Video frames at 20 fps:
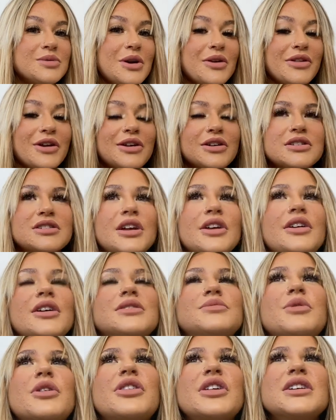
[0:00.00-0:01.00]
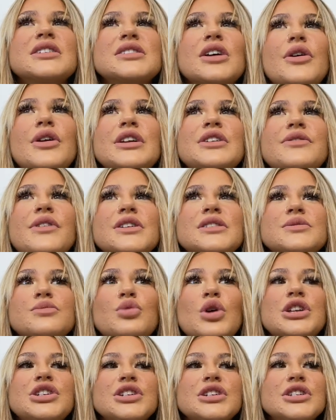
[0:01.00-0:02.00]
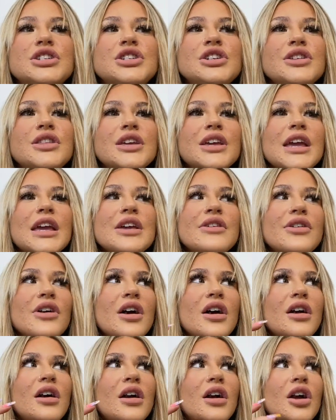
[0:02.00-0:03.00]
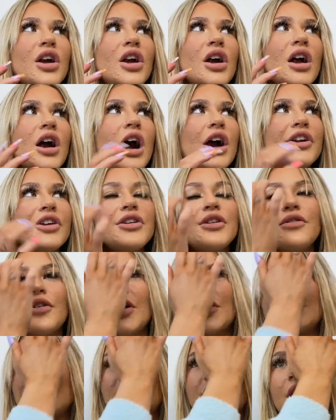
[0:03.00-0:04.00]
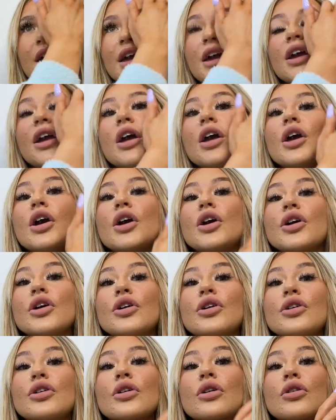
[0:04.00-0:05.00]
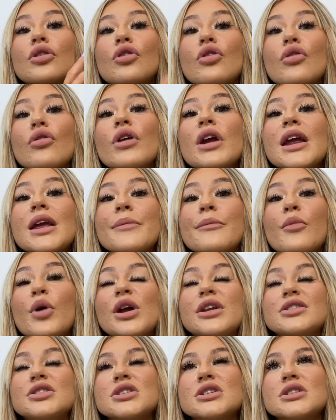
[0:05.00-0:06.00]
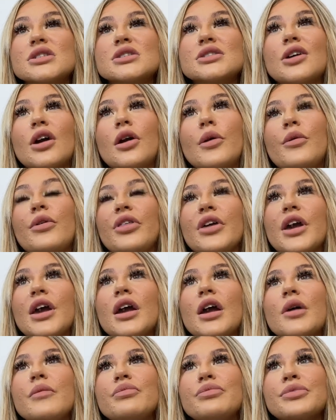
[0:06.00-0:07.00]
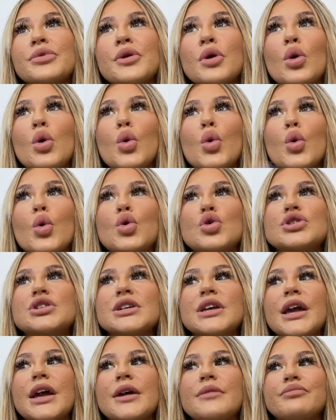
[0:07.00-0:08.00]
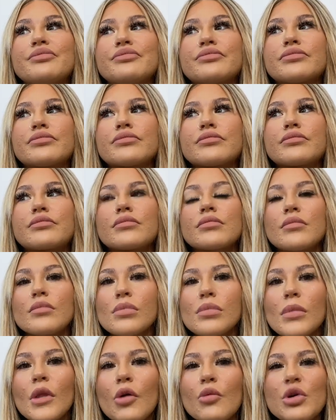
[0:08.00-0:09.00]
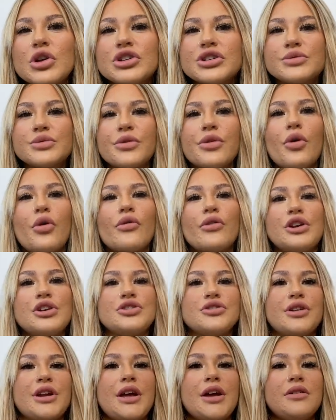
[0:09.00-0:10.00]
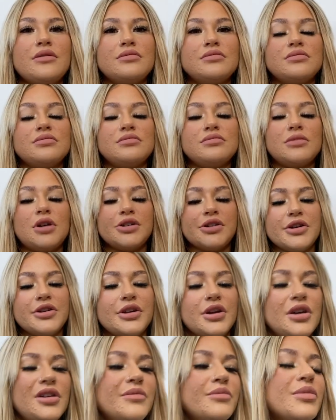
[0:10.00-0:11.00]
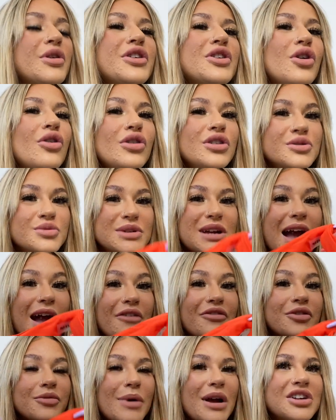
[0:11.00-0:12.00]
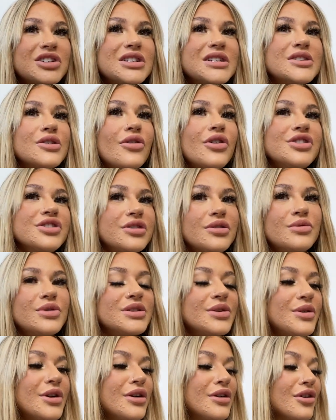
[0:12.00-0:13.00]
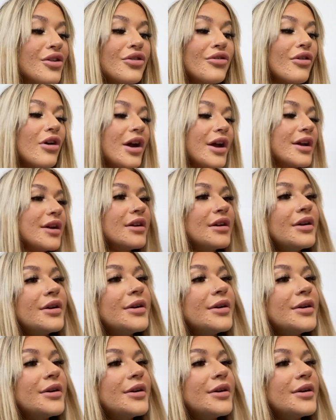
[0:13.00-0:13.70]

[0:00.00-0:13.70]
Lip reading: well, that looks so nice. But the thing is though, I need to find some wedges. Do you think either, I don't know if I should get cream wedges to go with it or to get wedges with orange on it. I don't know, but the orange would have to match this orange, otherwise it wouldn't look right.